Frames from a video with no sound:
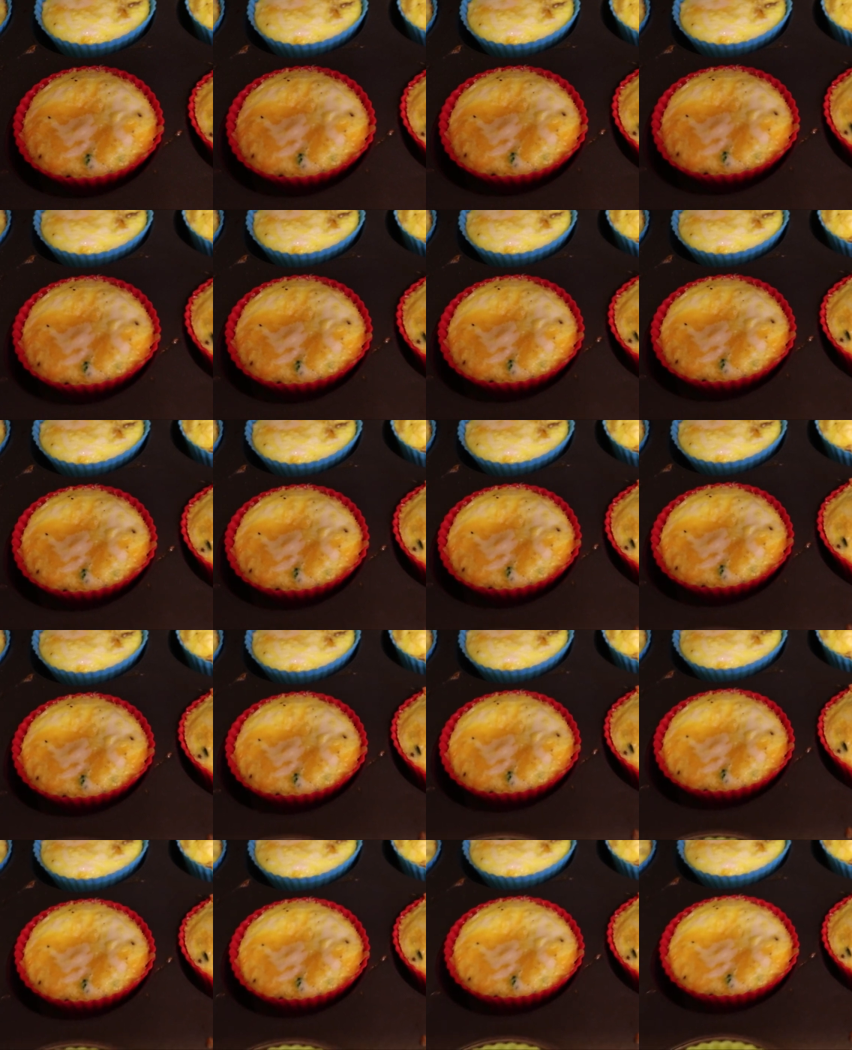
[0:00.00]

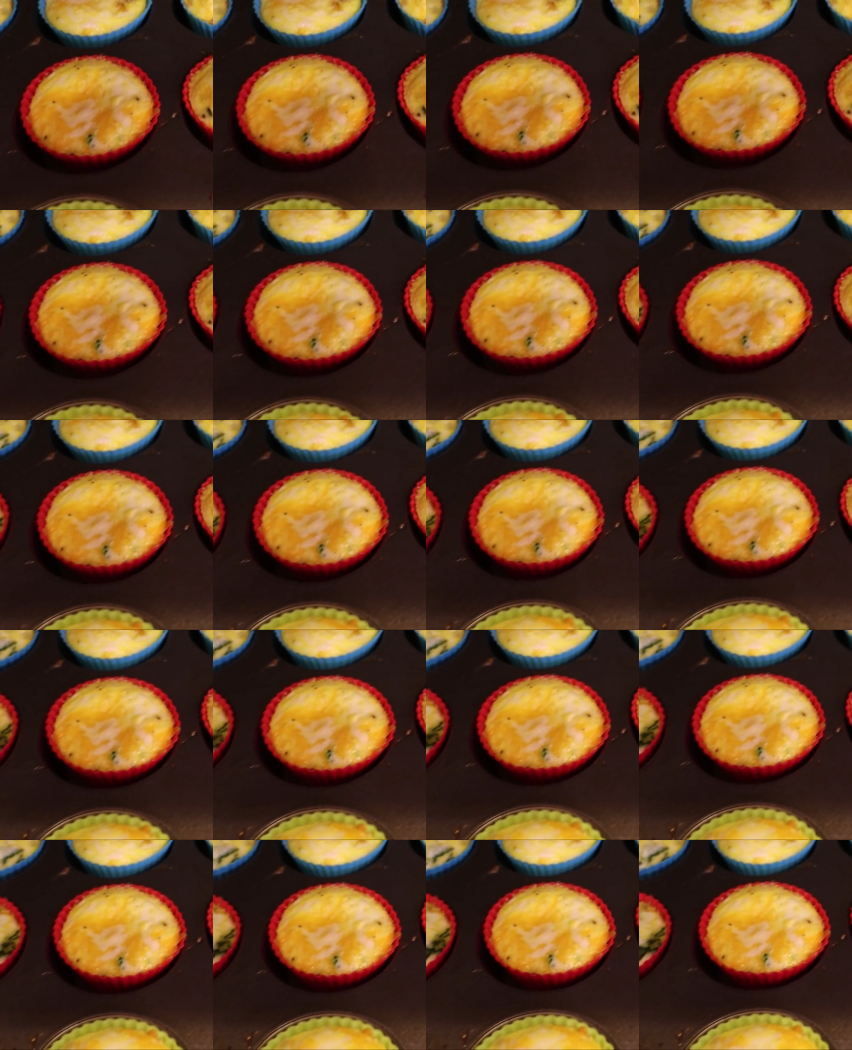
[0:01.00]

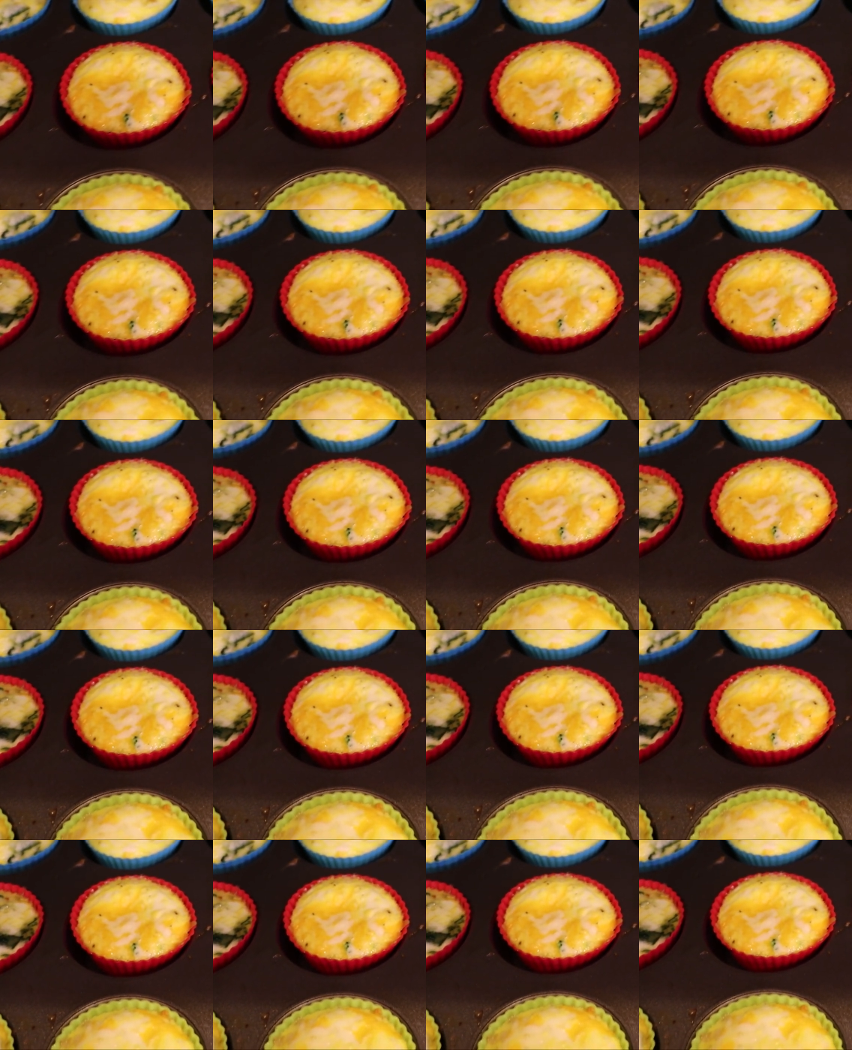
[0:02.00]

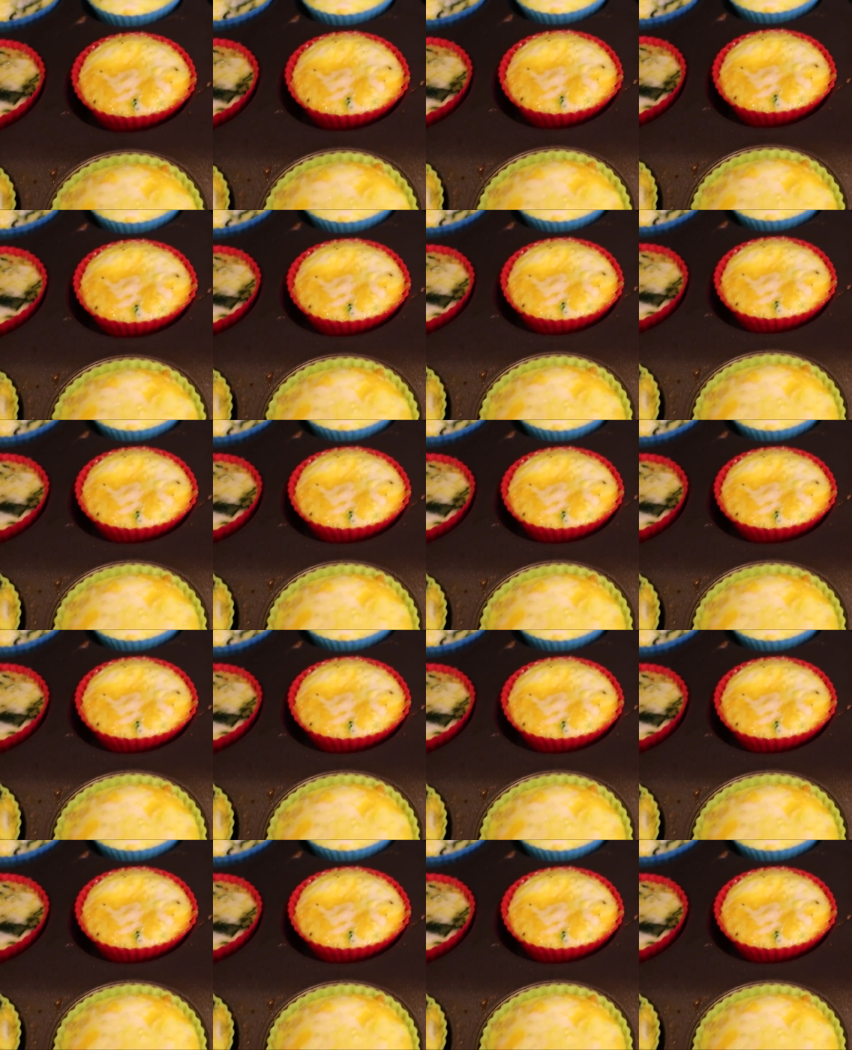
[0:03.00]
Nothing is said.